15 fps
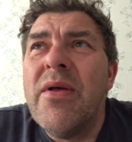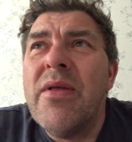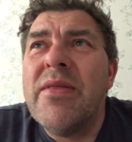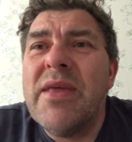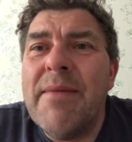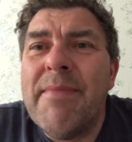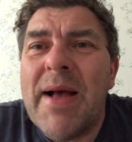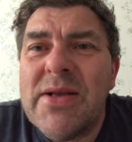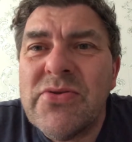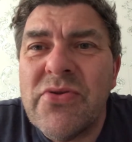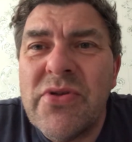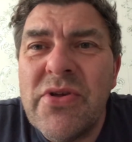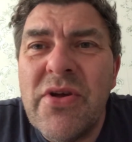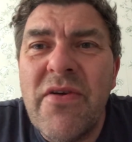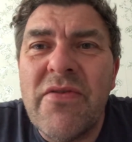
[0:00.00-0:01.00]
impact on
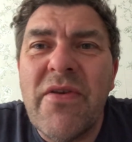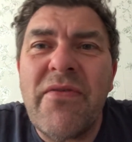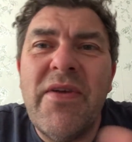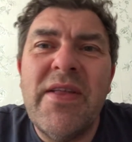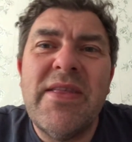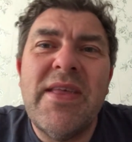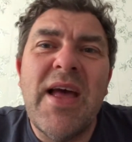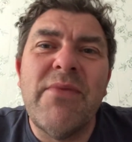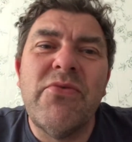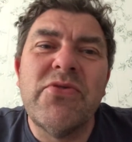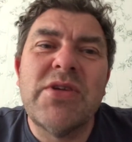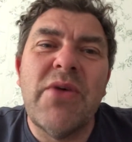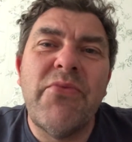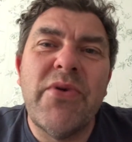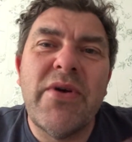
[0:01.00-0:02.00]
the earth to feed the animals
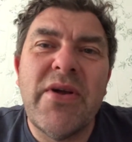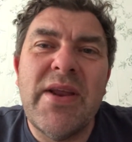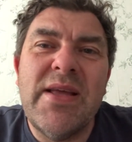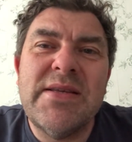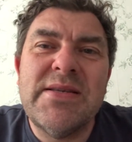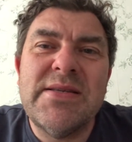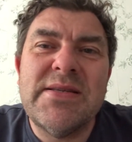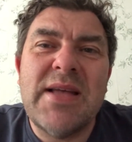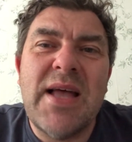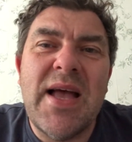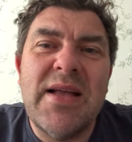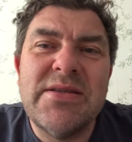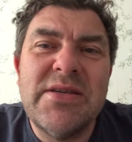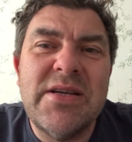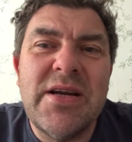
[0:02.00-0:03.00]
that we're going to eat
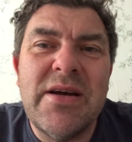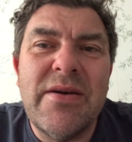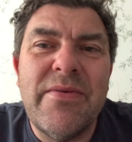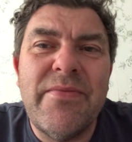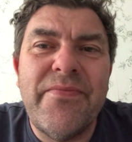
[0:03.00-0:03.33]
instead, you know?